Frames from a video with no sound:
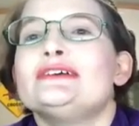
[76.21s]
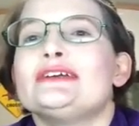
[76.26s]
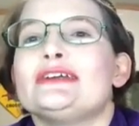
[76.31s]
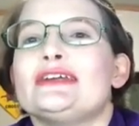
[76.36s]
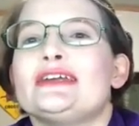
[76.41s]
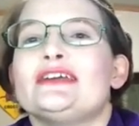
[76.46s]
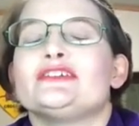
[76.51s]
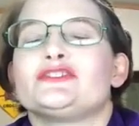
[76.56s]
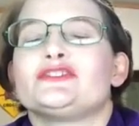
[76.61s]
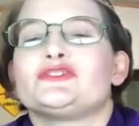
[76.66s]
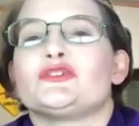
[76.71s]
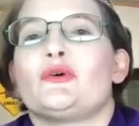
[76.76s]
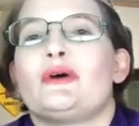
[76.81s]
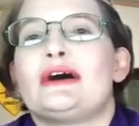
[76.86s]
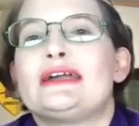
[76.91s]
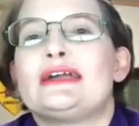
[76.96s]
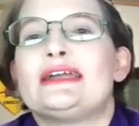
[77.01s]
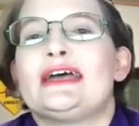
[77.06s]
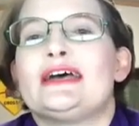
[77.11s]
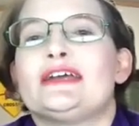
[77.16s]
And so
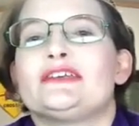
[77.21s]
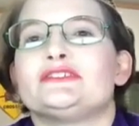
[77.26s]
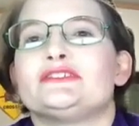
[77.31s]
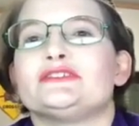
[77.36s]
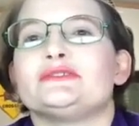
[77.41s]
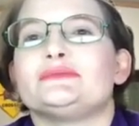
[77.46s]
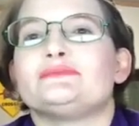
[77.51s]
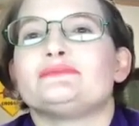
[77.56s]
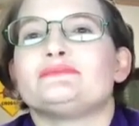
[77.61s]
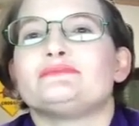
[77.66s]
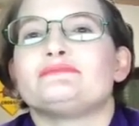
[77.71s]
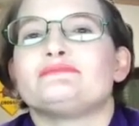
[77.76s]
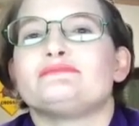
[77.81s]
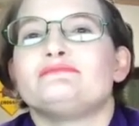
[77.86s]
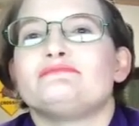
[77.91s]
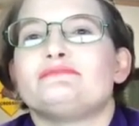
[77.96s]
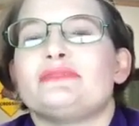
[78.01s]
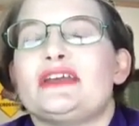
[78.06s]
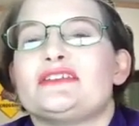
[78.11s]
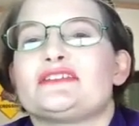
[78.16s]
I had to
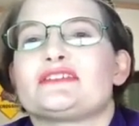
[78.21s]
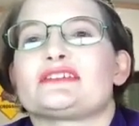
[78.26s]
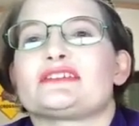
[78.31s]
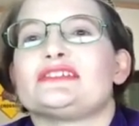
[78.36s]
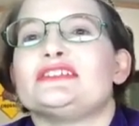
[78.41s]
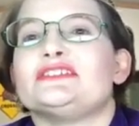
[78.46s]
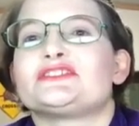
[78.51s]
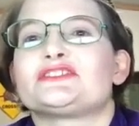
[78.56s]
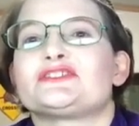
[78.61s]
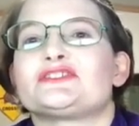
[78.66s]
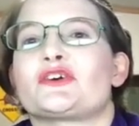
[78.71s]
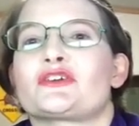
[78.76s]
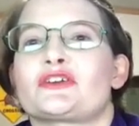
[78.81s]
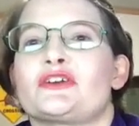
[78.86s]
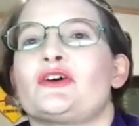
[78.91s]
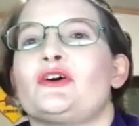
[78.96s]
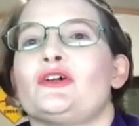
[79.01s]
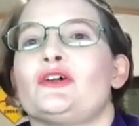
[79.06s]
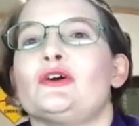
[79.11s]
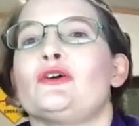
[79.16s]
basically start
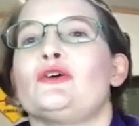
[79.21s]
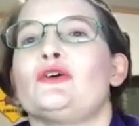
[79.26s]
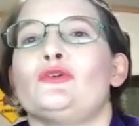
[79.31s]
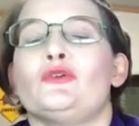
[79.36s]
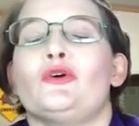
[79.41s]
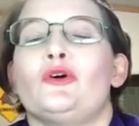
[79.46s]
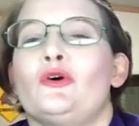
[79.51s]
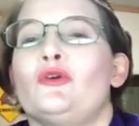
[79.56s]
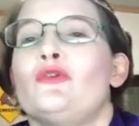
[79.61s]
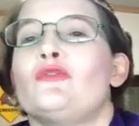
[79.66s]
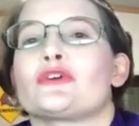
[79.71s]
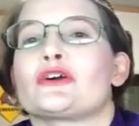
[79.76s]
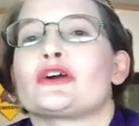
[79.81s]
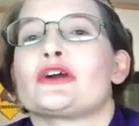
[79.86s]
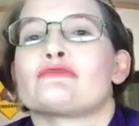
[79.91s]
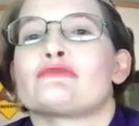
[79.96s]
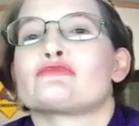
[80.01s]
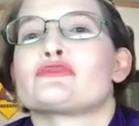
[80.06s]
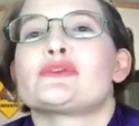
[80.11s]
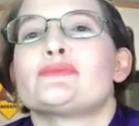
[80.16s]
it all
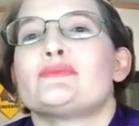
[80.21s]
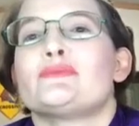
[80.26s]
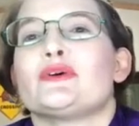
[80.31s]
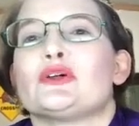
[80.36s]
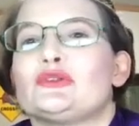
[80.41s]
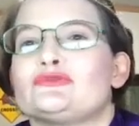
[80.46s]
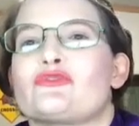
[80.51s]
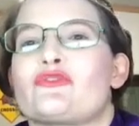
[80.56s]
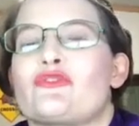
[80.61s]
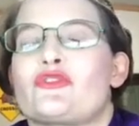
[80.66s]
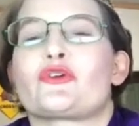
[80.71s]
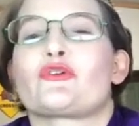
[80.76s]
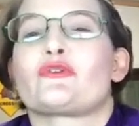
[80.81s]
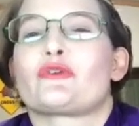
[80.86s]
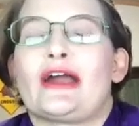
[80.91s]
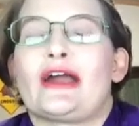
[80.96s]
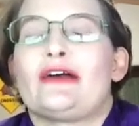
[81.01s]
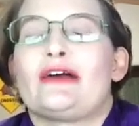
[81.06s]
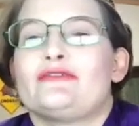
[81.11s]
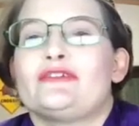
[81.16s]
over and rebuild from the
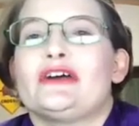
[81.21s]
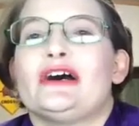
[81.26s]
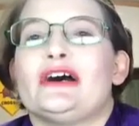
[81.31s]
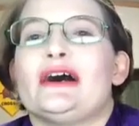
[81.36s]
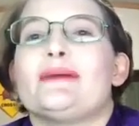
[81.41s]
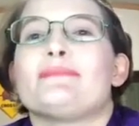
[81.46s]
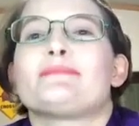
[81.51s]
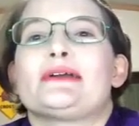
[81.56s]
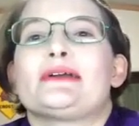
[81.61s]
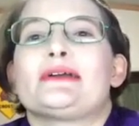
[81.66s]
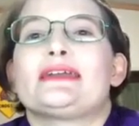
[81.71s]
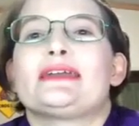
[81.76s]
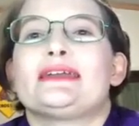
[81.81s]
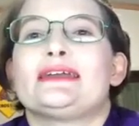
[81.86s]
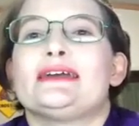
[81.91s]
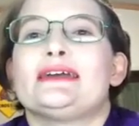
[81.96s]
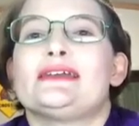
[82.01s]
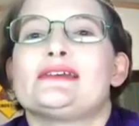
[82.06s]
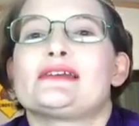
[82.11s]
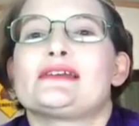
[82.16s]
ground up.
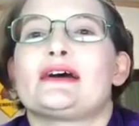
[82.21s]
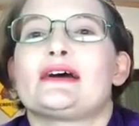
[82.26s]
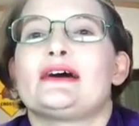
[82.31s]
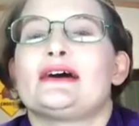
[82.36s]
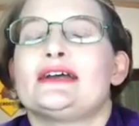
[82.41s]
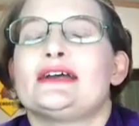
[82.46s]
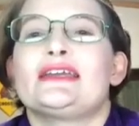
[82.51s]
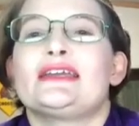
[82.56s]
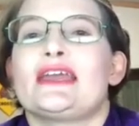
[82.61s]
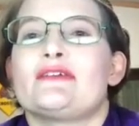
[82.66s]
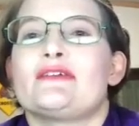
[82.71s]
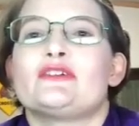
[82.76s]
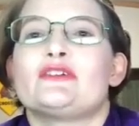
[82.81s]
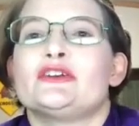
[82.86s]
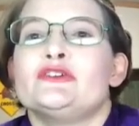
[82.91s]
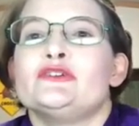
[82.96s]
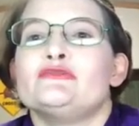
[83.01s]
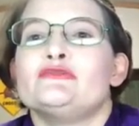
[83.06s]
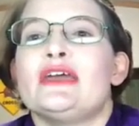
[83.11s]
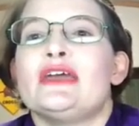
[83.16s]
And I gave it a
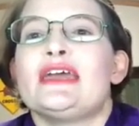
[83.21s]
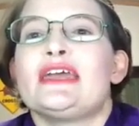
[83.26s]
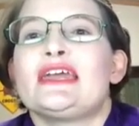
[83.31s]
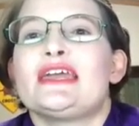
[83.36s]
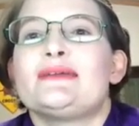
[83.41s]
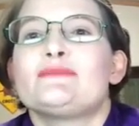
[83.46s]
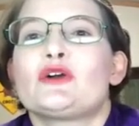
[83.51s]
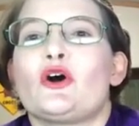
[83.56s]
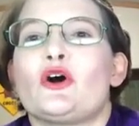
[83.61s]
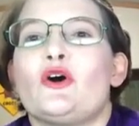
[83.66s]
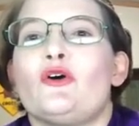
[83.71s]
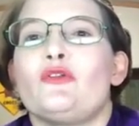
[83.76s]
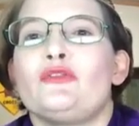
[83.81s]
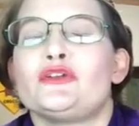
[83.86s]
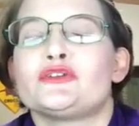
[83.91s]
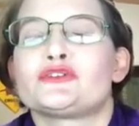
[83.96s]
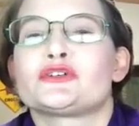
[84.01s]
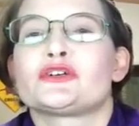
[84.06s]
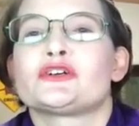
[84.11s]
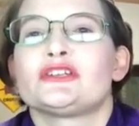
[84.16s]
new name called the
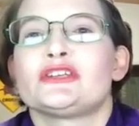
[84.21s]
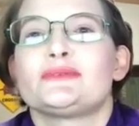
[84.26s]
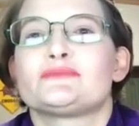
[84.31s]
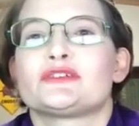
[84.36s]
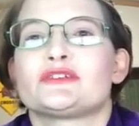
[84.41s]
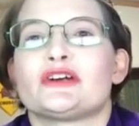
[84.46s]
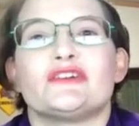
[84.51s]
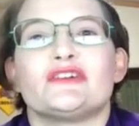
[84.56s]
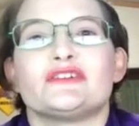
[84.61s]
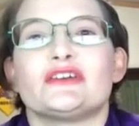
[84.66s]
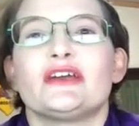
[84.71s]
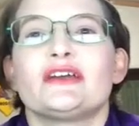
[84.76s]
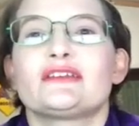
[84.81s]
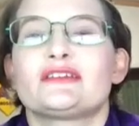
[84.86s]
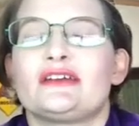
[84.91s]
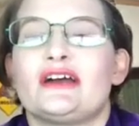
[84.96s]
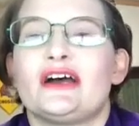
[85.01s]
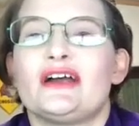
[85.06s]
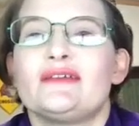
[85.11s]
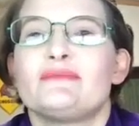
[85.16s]
Charley Project,
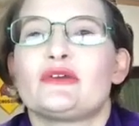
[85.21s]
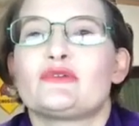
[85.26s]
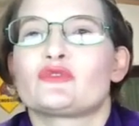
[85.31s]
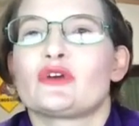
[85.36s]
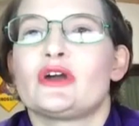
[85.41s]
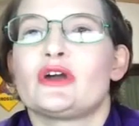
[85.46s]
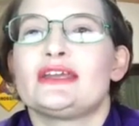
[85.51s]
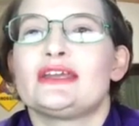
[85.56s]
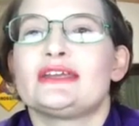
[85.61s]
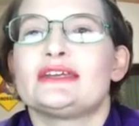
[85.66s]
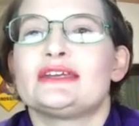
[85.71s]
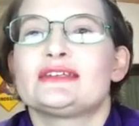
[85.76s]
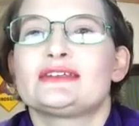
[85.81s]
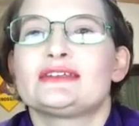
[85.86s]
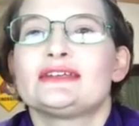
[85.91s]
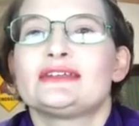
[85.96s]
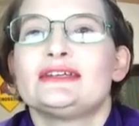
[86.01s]
and I've been running it